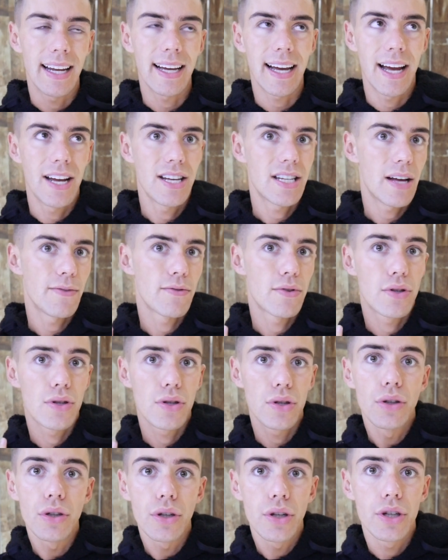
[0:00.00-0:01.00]
Like I used to have
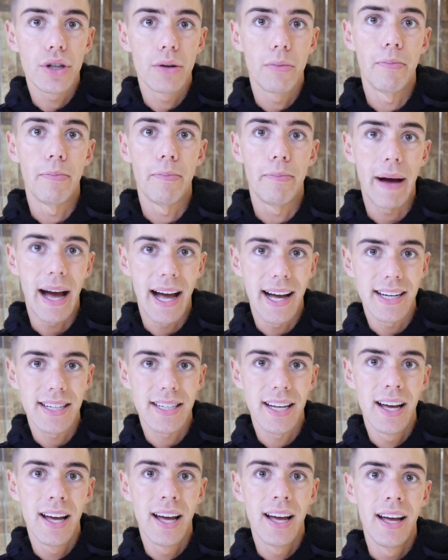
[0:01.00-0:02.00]
such bad
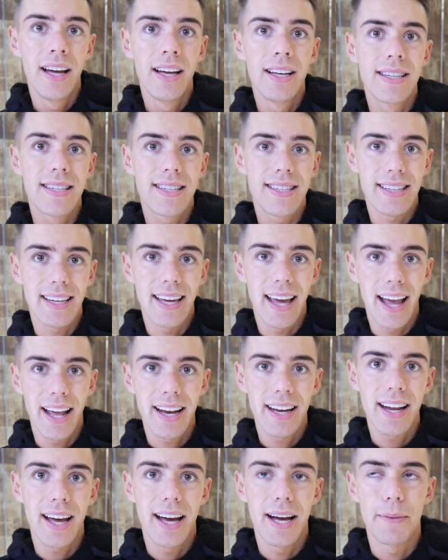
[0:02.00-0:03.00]

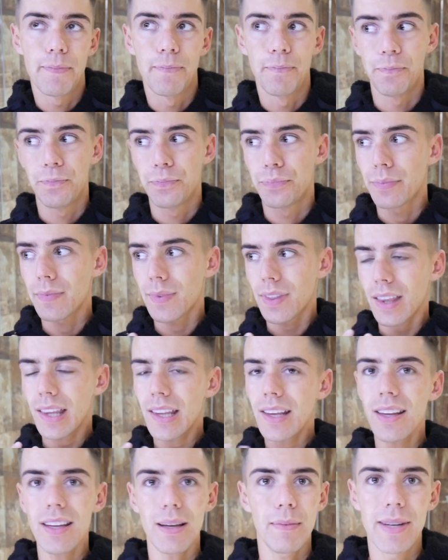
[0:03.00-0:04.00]
skin.
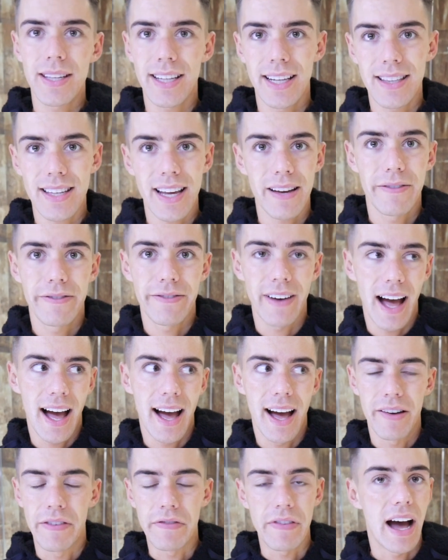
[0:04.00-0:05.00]
My skin's like
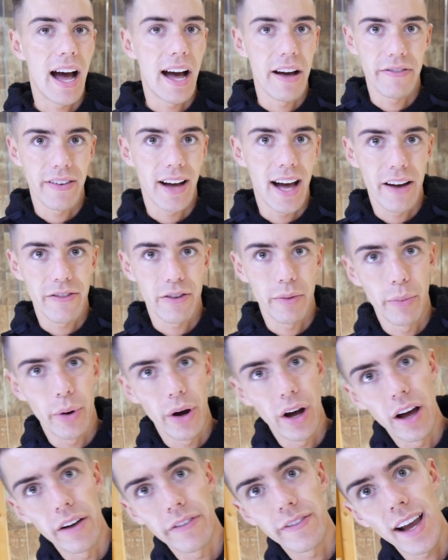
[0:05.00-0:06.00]
far from
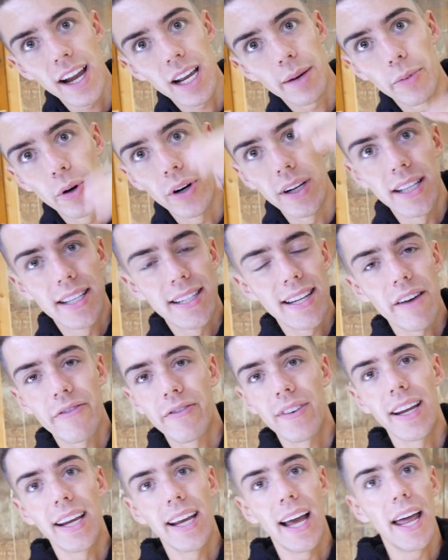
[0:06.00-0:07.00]
perfect, but it's
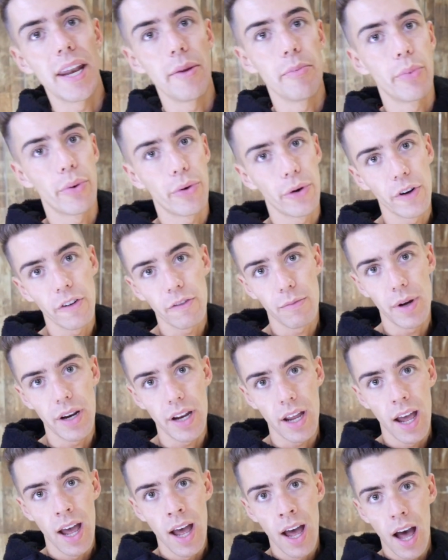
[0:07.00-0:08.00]
definitely an
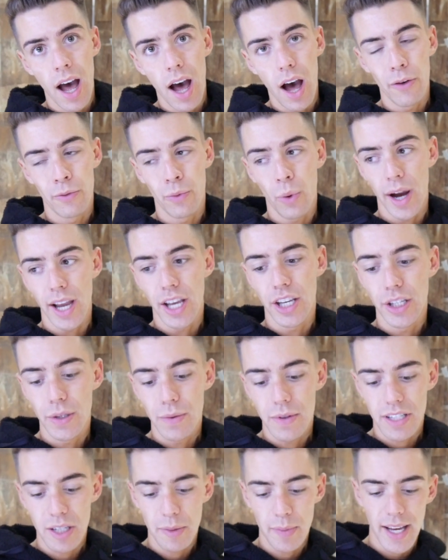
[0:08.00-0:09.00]
improvement of what it
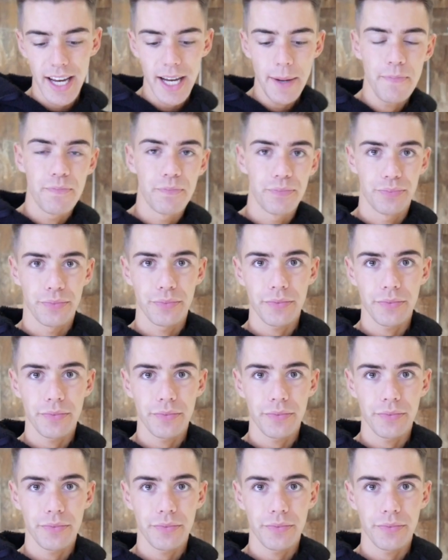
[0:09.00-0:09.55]
used to be.